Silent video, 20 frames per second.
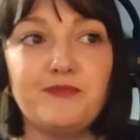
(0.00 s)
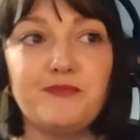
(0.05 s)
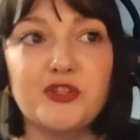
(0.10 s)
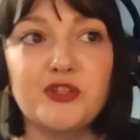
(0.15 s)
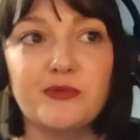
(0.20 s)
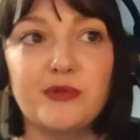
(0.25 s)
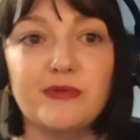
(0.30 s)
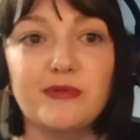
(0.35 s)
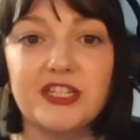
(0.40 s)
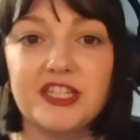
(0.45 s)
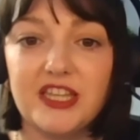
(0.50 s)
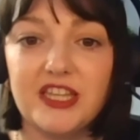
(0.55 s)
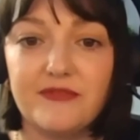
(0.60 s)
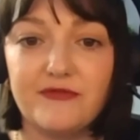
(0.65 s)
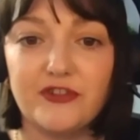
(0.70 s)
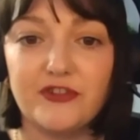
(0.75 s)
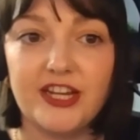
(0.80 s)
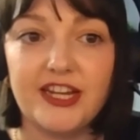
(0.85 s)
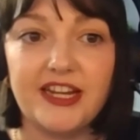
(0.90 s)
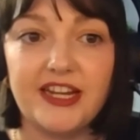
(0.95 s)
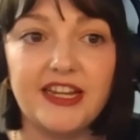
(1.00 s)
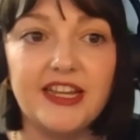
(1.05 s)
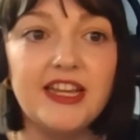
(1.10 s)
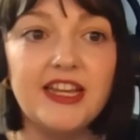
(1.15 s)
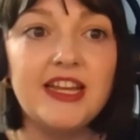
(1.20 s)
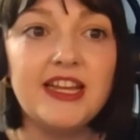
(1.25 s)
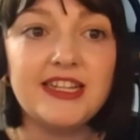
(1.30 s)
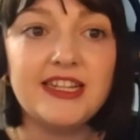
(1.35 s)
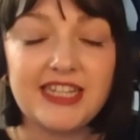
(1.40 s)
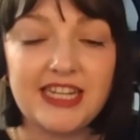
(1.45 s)
So we were delivering
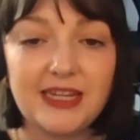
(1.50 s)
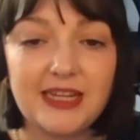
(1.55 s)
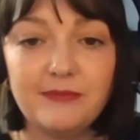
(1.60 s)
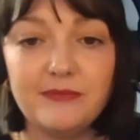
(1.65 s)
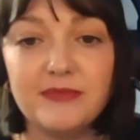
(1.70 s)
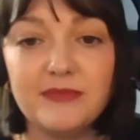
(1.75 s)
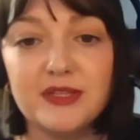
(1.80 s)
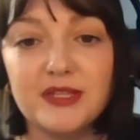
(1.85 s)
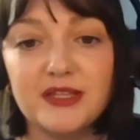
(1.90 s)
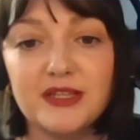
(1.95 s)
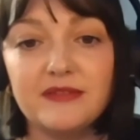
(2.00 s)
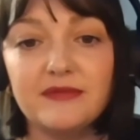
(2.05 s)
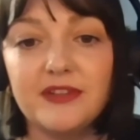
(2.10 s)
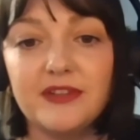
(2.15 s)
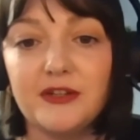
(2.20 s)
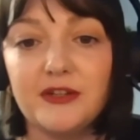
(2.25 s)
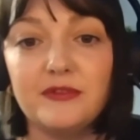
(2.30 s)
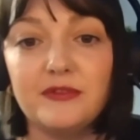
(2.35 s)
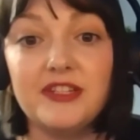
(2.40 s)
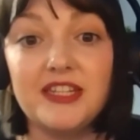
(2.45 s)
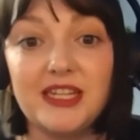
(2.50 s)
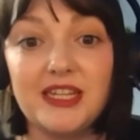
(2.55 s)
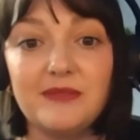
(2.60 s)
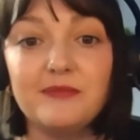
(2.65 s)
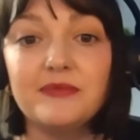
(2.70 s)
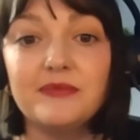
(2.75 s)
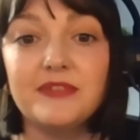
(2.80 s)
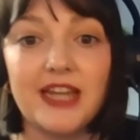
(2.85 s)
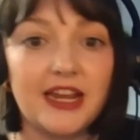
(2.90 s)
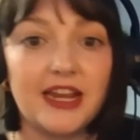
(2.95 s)
Teams,
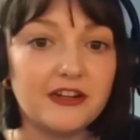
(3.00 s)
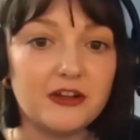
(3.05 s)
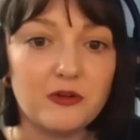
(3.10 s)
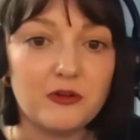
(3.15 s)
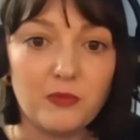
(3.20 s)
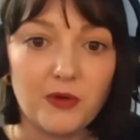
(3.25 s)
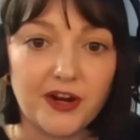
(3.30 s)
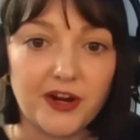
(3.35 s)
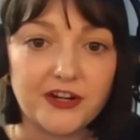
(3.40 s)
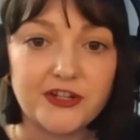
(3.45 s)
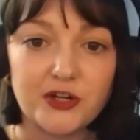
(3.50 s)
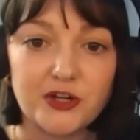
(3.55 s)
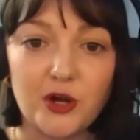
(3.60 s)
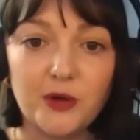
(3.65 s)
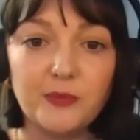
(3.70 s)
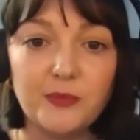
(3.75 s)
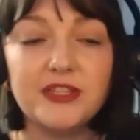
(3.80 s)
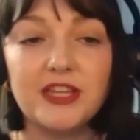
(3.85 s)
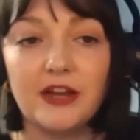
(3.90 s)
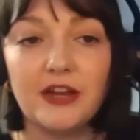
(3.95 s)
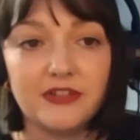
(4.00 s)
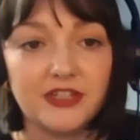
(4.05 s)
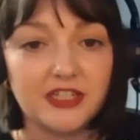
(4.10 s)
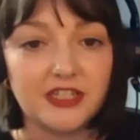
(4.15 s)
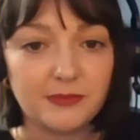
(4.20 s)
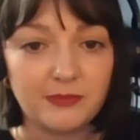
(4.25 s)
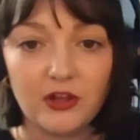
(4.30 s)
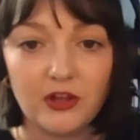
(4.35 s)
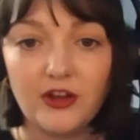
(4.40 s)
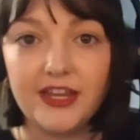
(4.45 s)
deep technical workshops, how to
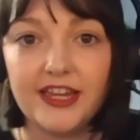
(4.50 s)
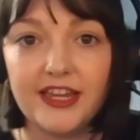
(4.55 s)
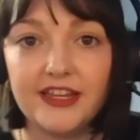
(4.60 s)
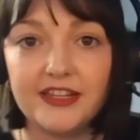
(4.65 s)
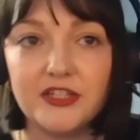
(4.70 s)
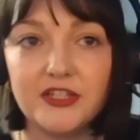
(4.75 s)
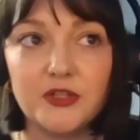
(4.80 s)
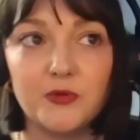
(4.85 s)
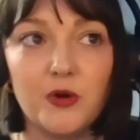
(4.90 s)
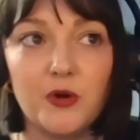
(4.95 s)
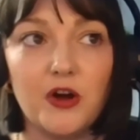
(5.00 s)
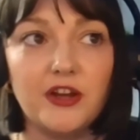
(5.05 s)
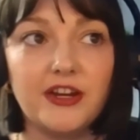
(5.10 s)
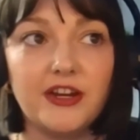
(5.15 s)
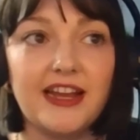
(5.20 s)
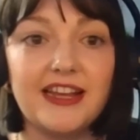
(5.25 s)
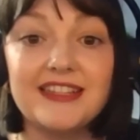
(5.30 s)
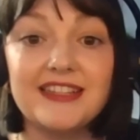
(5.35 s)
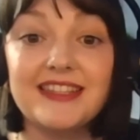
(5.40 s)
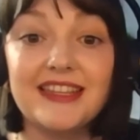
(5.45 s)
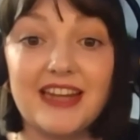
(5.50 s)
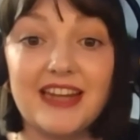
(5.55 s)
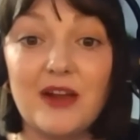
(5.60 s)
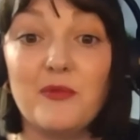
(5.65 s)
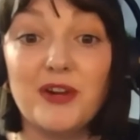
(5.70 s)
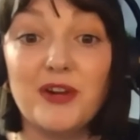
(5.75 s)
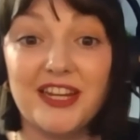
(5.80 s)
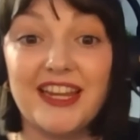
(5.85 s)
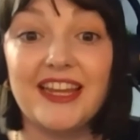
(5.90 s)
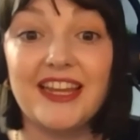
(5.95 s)
deploy it and so on. And I said, I
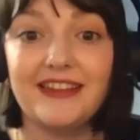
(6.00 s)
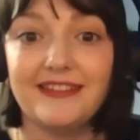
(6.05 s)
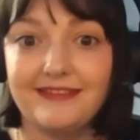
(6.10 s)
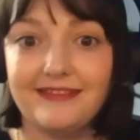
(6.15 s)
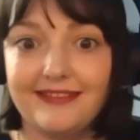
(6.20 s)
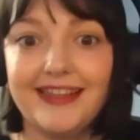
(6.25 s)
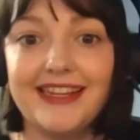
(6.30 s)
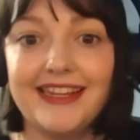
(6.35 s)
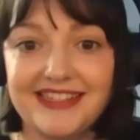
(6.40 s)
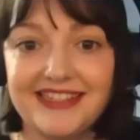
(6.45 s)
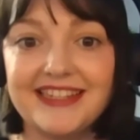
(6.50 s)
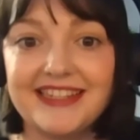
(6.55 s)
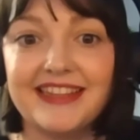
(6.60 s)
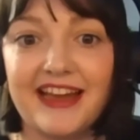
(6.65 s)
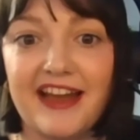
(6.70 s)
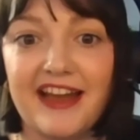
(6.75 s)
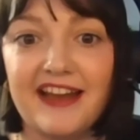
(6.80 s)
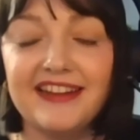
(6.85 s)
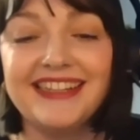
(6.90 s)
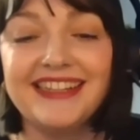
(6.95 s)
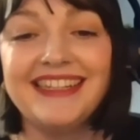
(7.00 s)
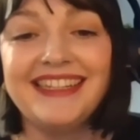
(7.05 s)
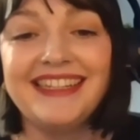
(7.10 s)
want to get into that.